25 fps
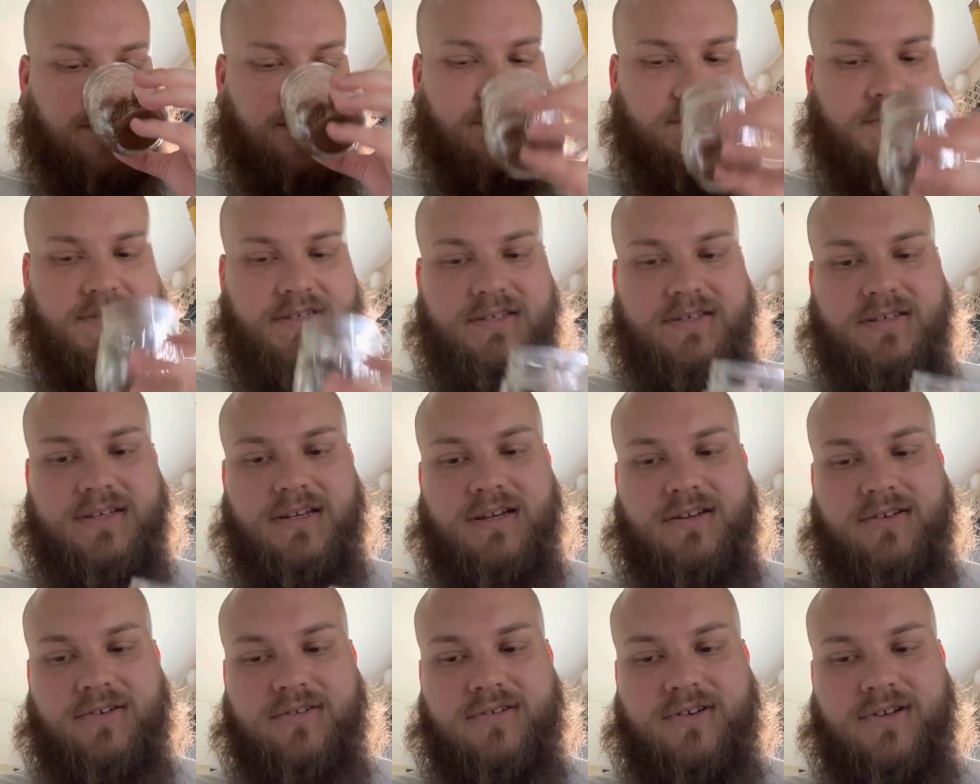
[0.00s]

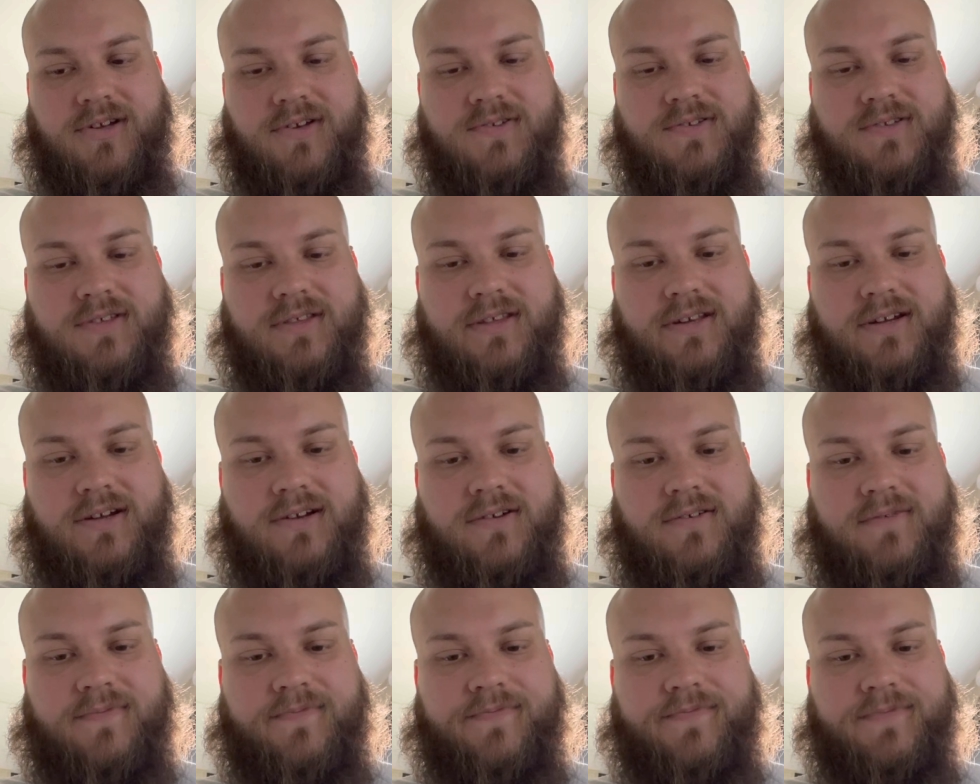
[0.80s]
sticking your nose in
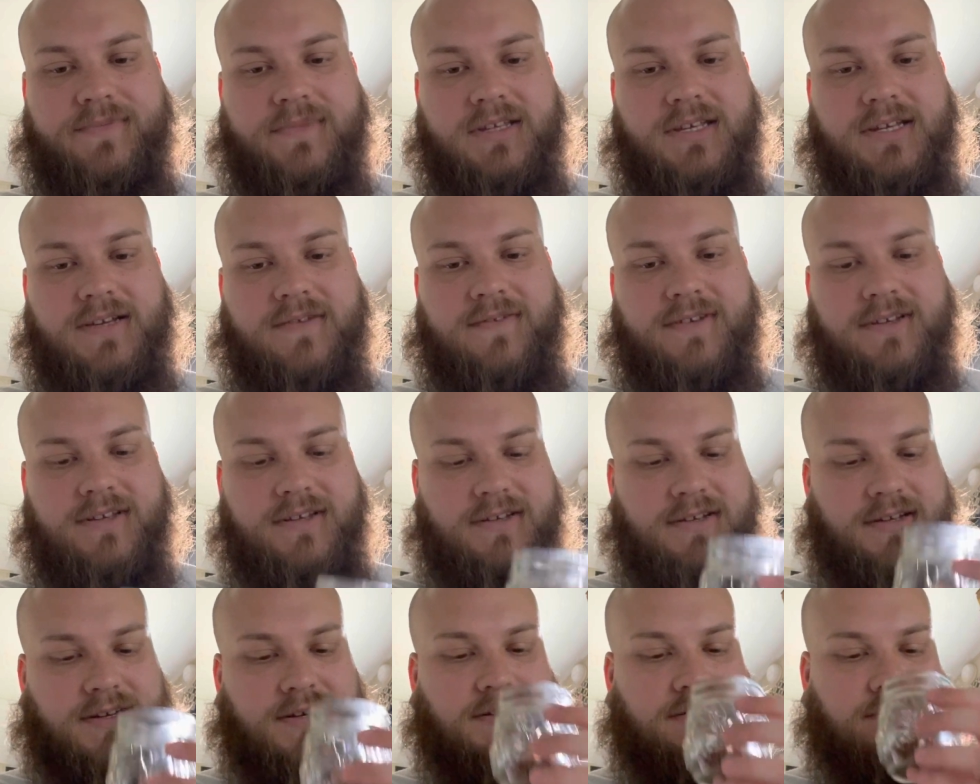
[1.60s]
there, giving a
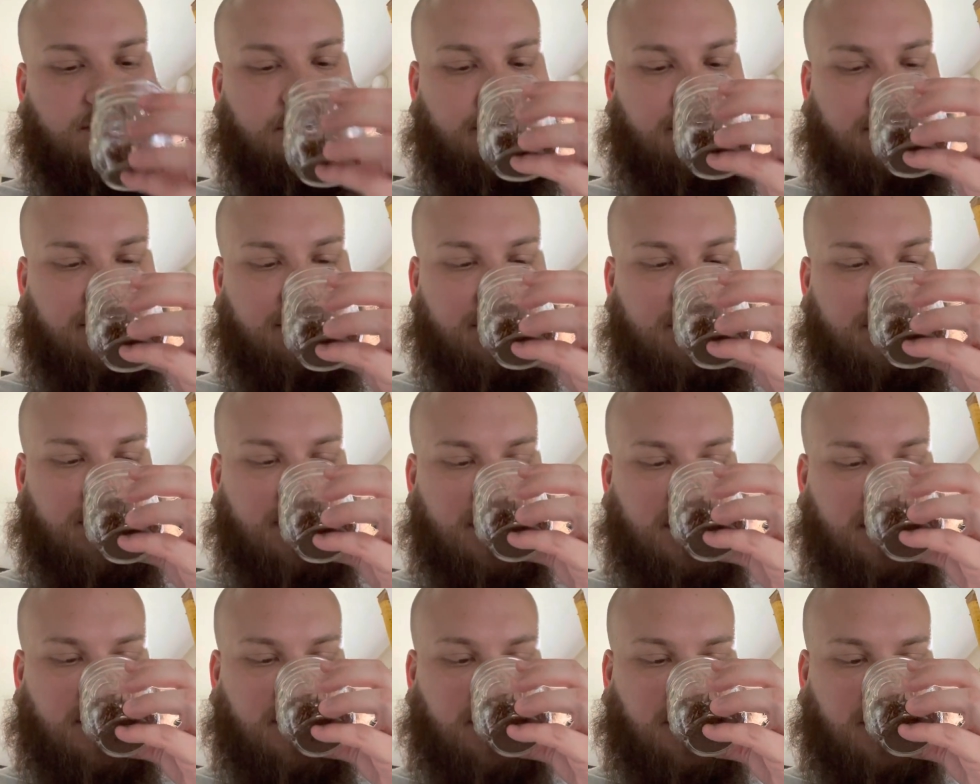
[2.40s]
good little
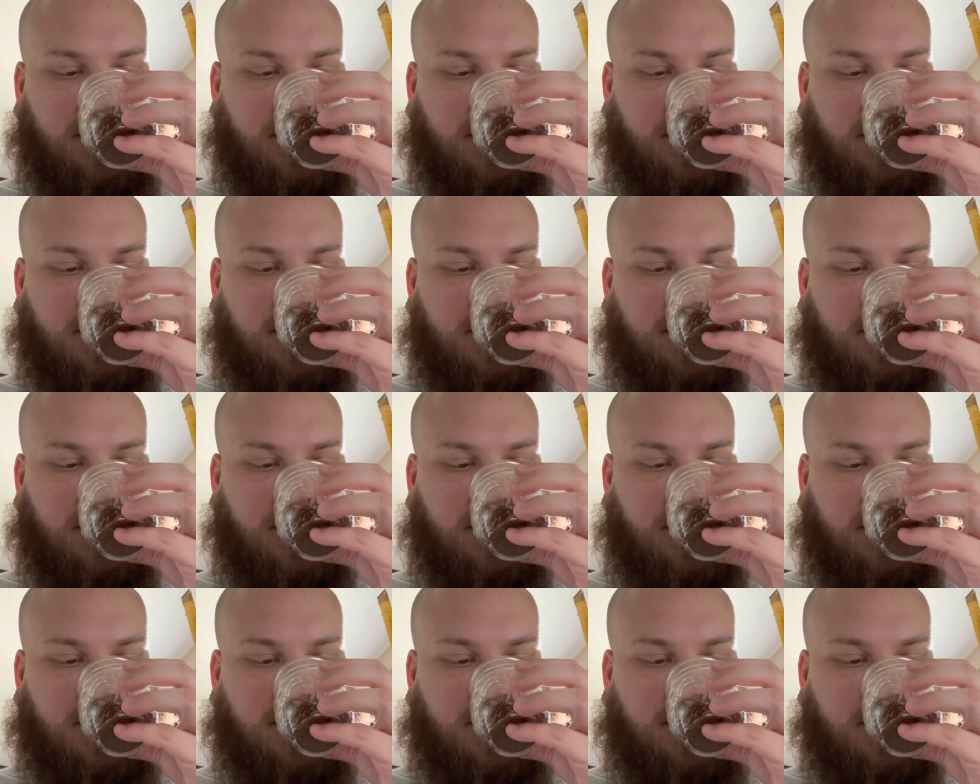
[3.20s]
sniff.